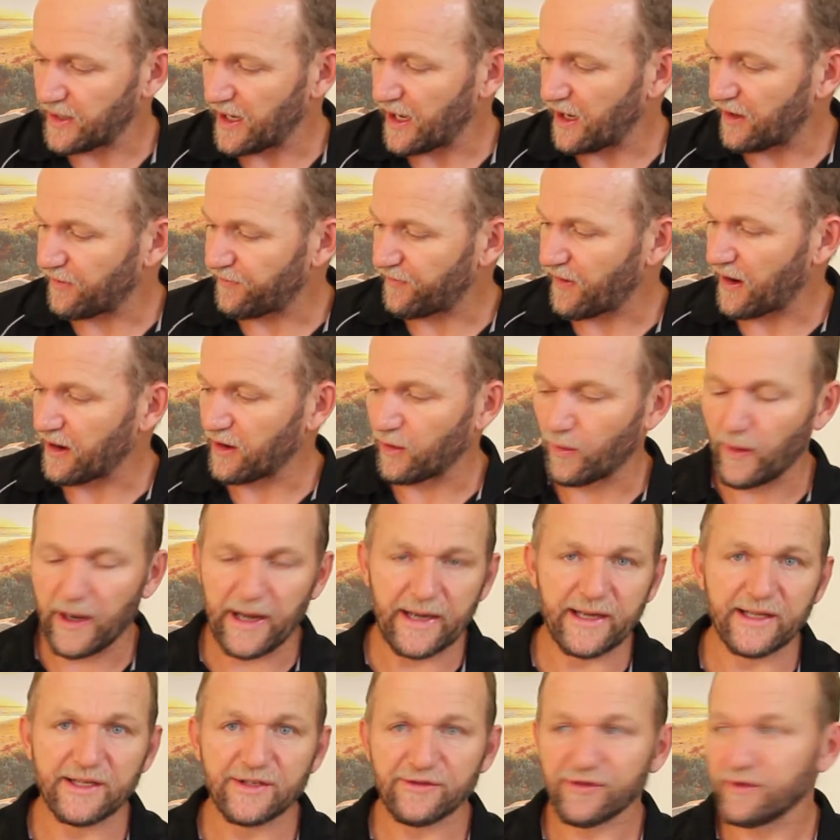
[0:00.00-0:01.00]
how far
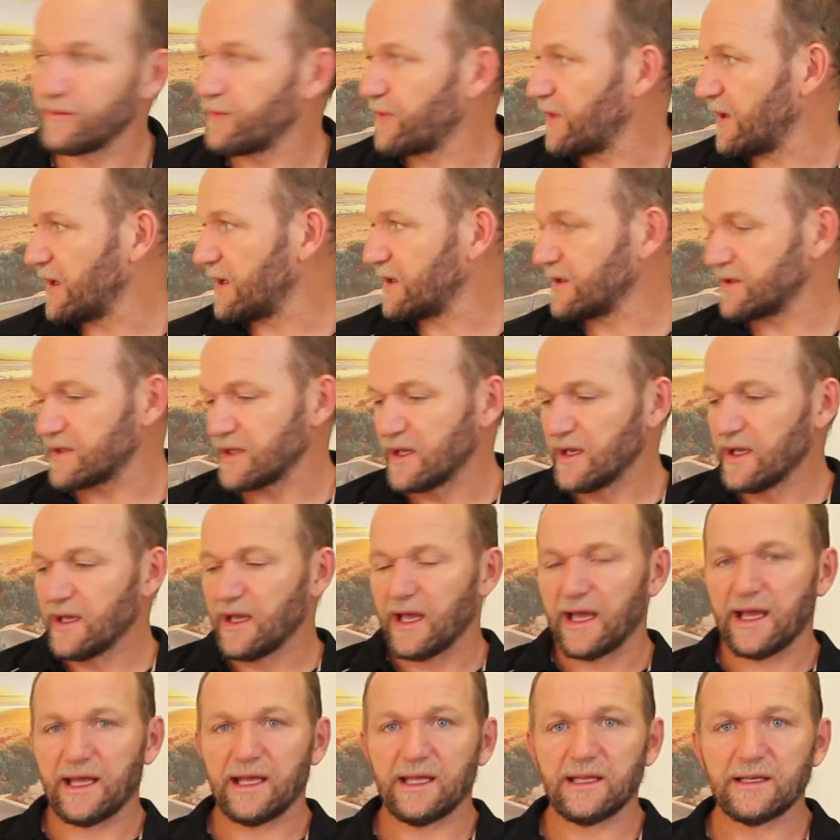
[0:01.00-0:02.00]
away it is from things,
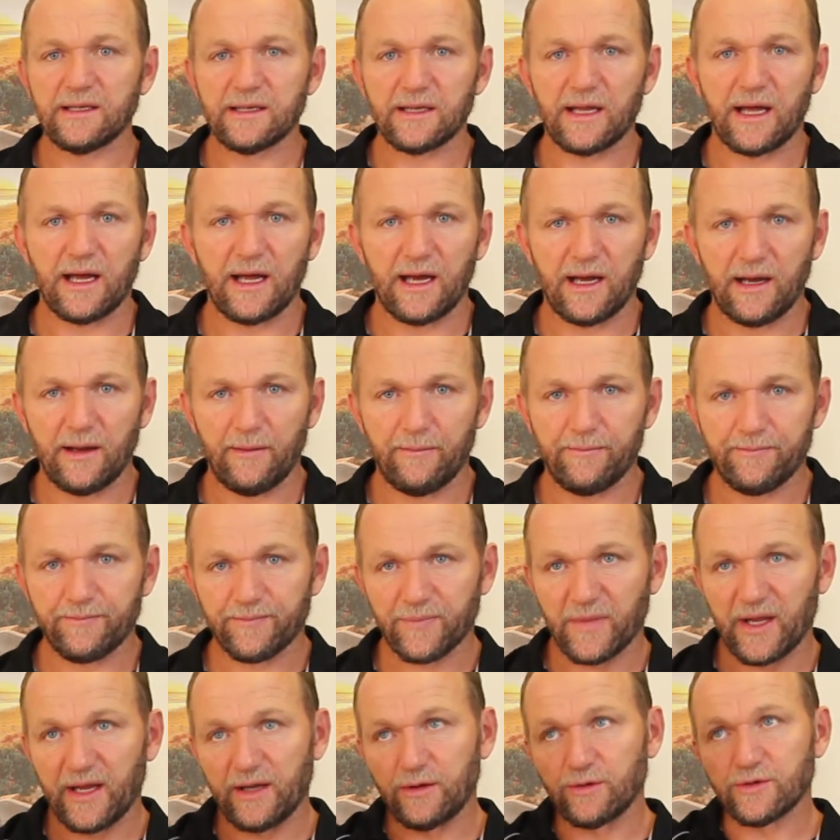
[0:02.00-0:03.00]
and
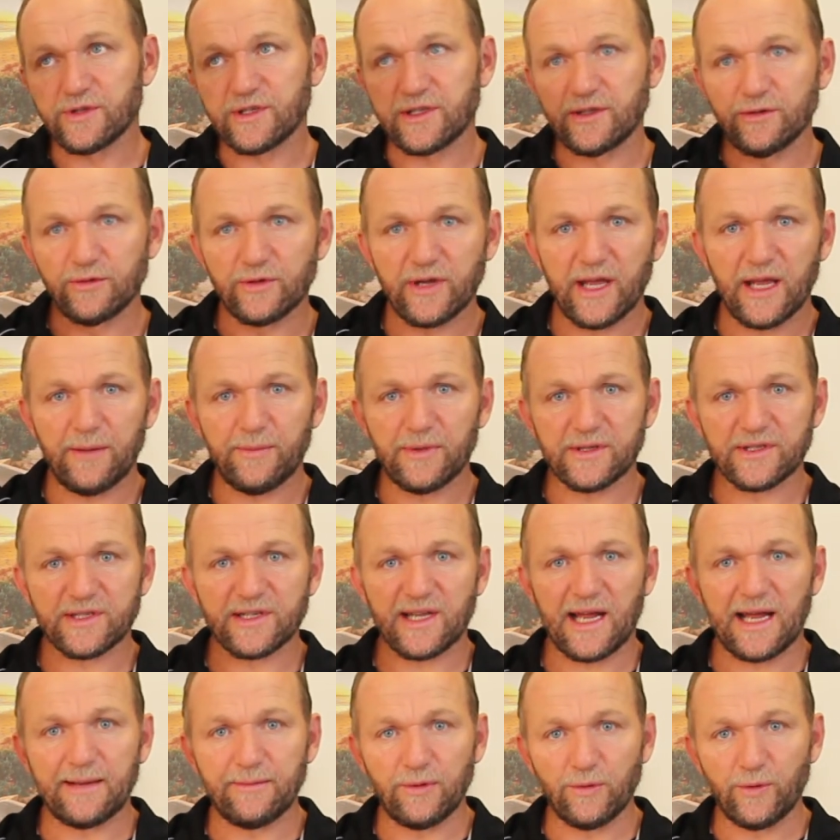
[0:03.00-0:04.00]
it'll still keep it
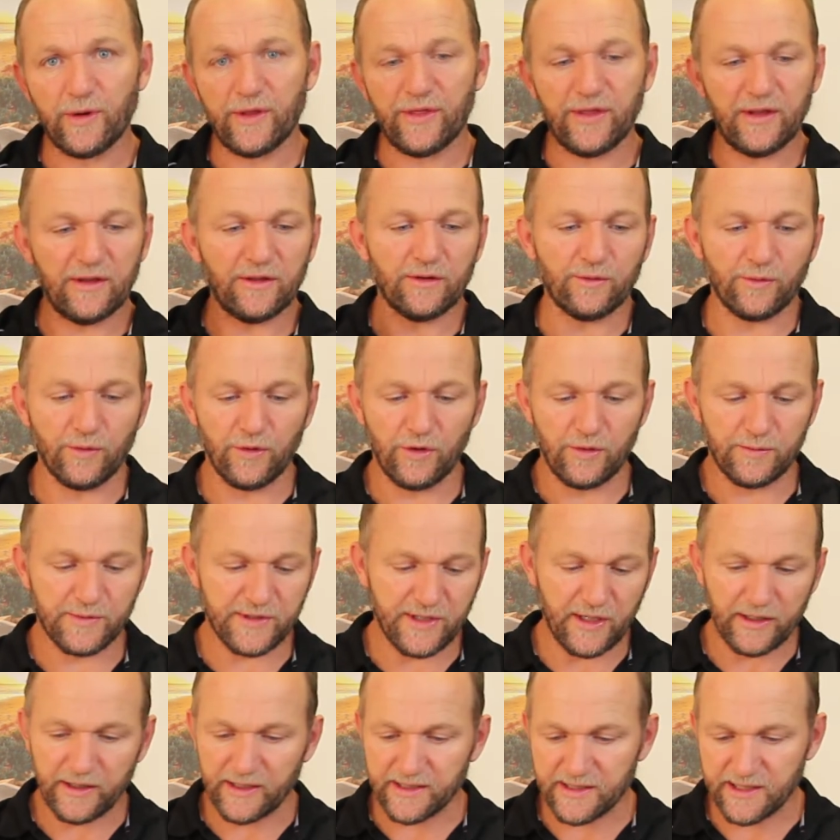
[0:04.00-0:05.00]
stable within the room.
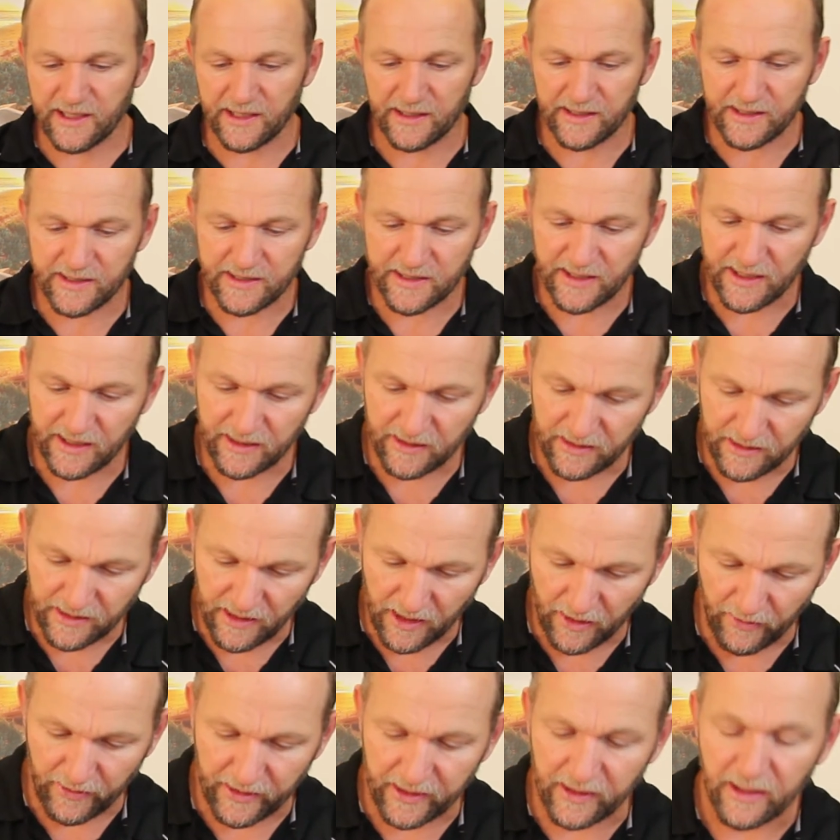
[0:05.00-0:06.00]
So let's get this thing
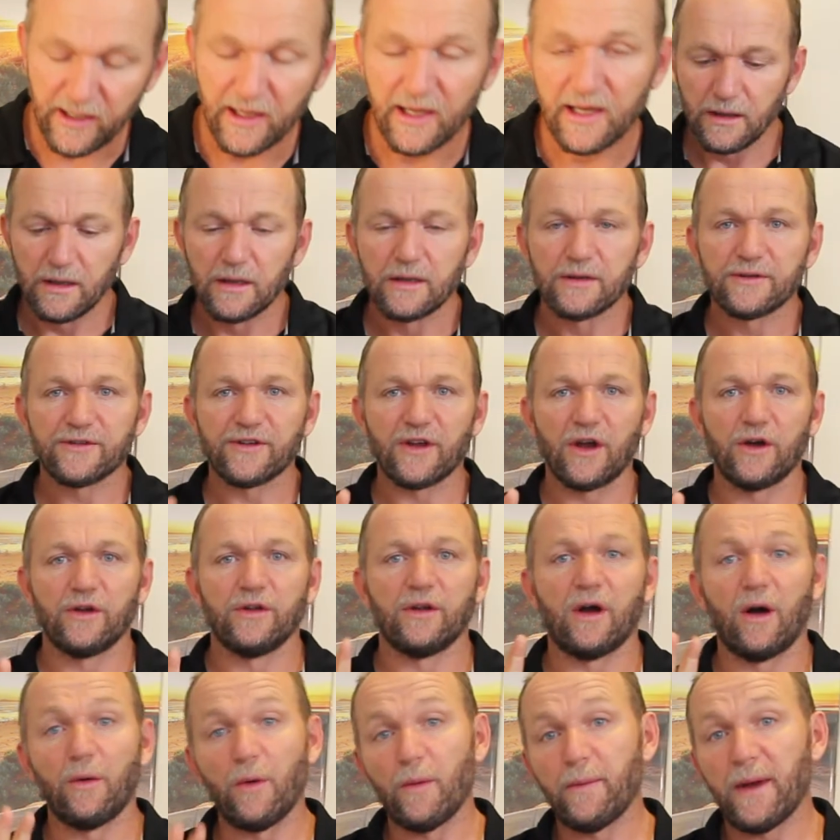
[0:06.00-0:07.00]
going.
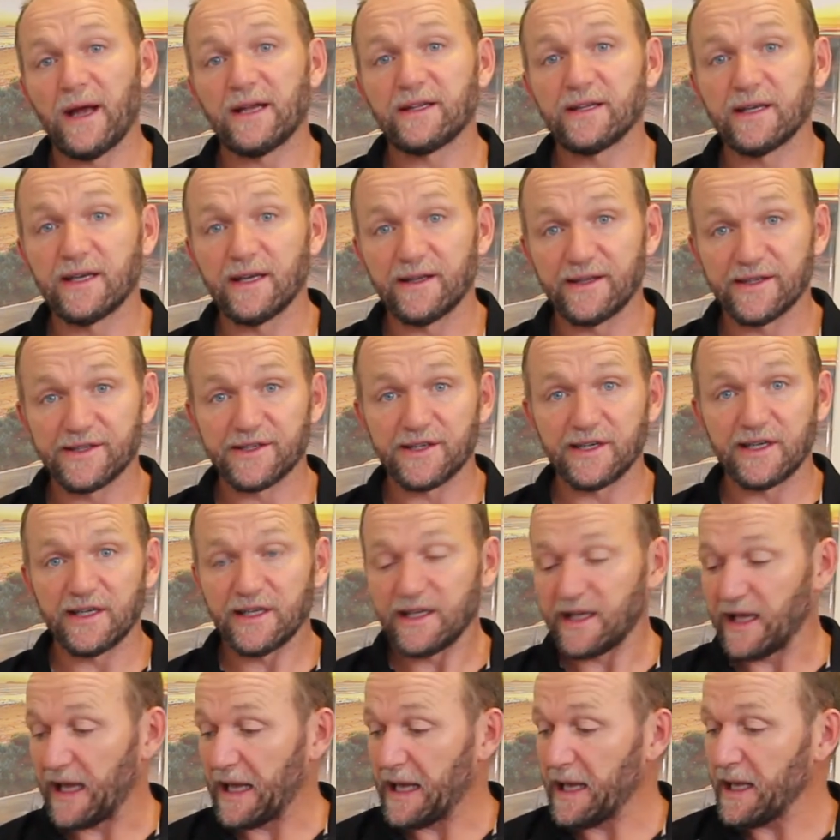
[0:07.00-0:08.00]
So I'm about to get this thing
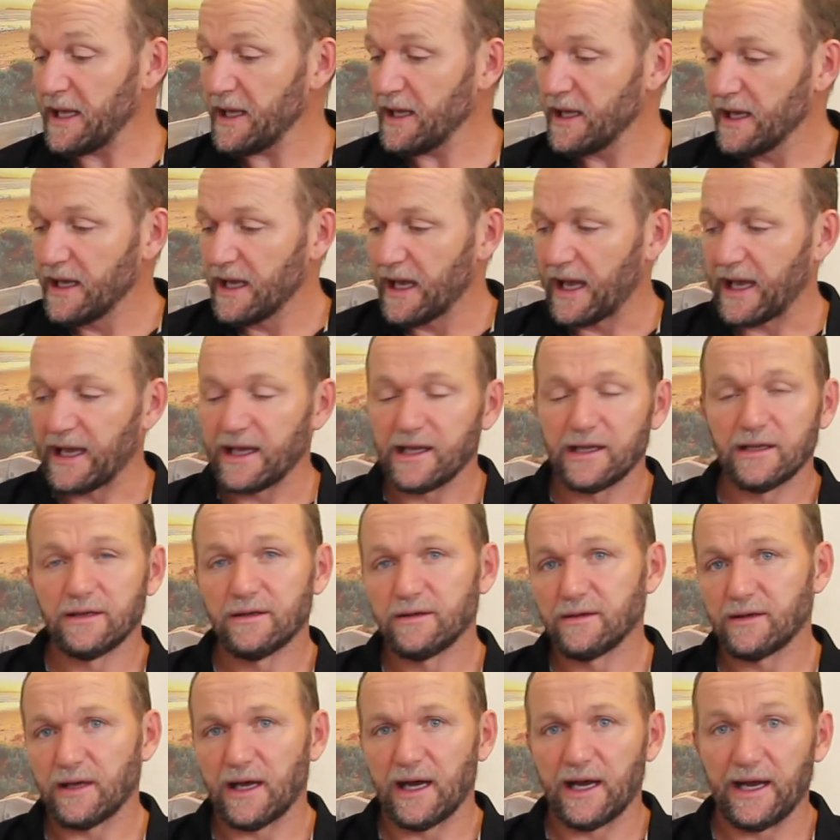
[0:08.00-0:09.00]
in the air,
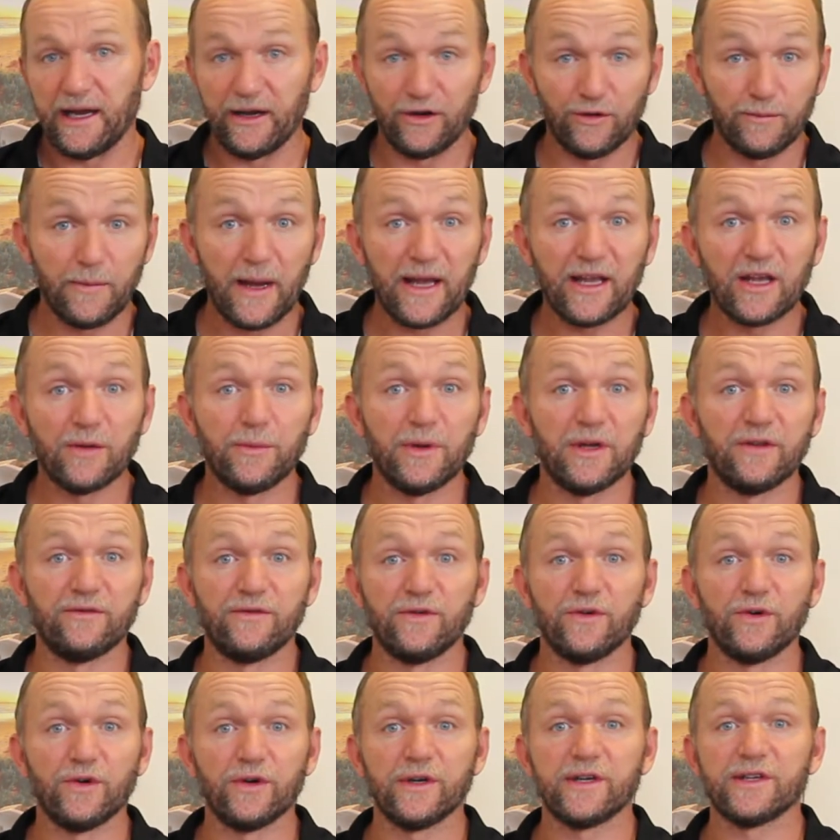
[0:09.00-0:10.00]
and it'll make a bit of
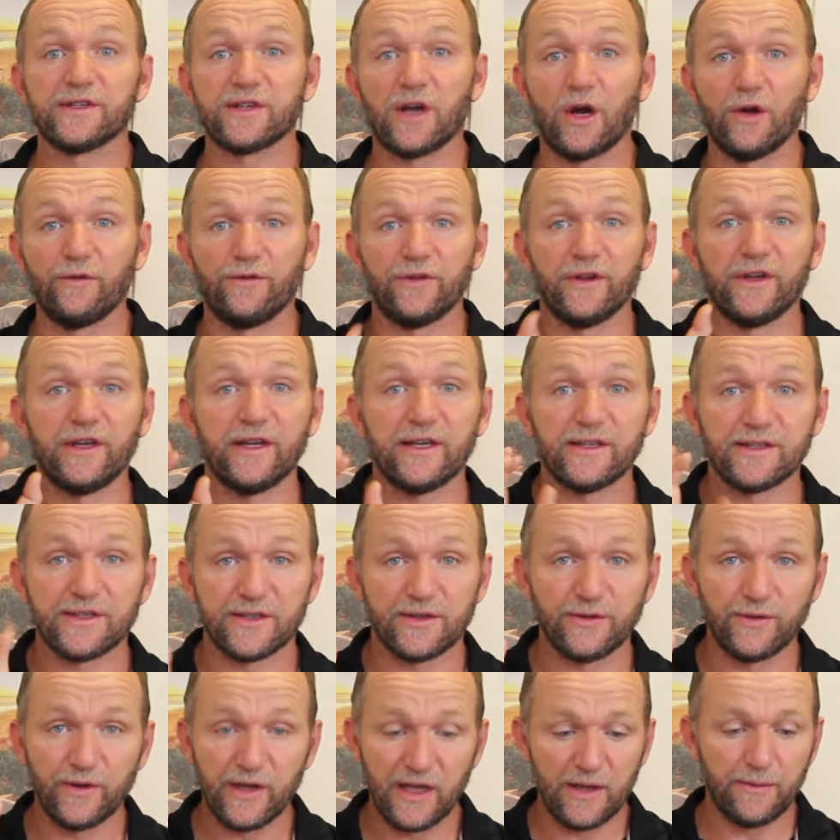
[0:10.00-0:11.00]
noise. Hopefully you can
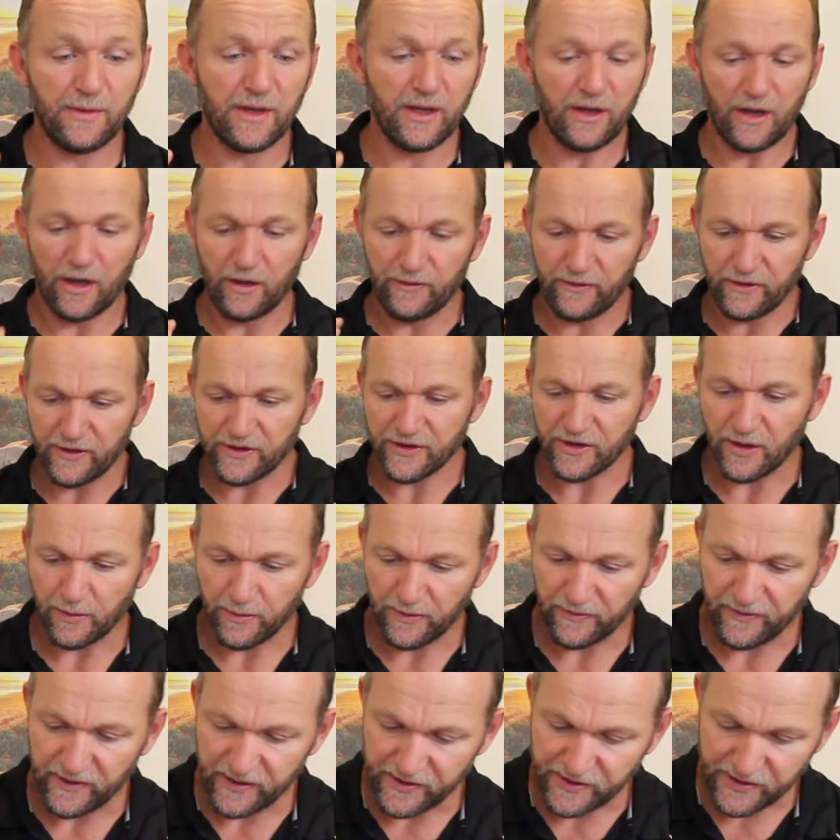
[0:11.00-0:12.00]
still hear me over the
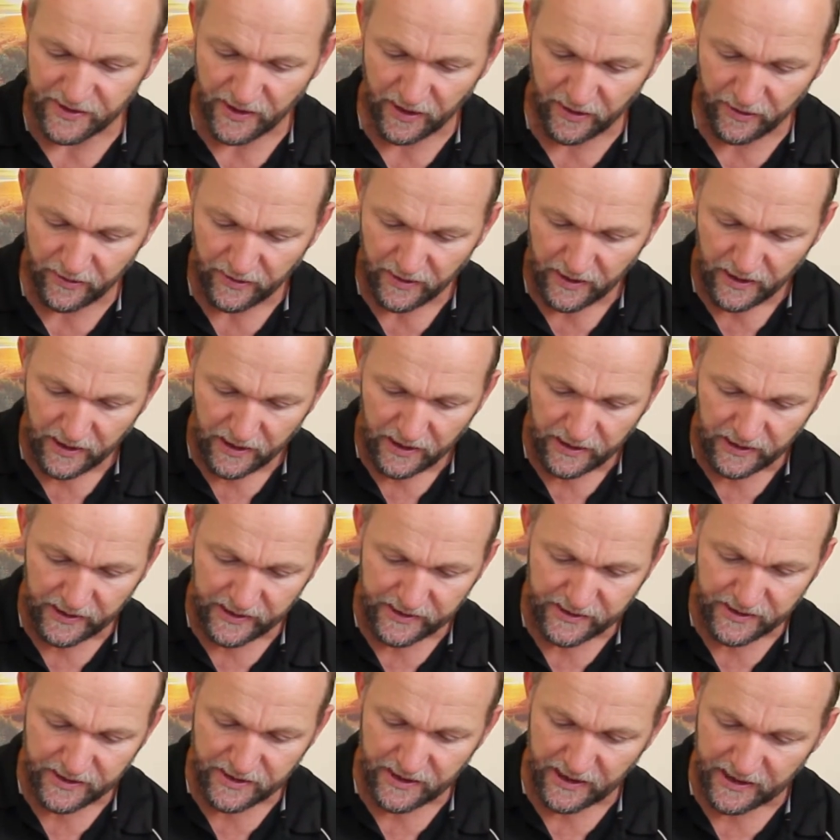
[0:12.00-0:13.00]
top of this. So
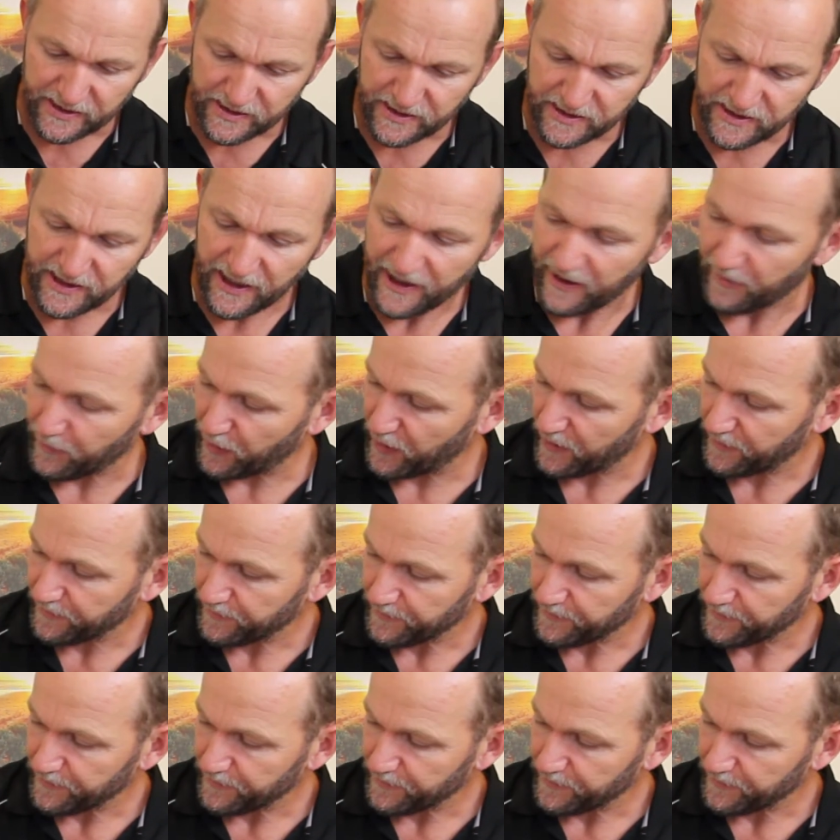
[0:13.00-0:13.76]
let's just tap.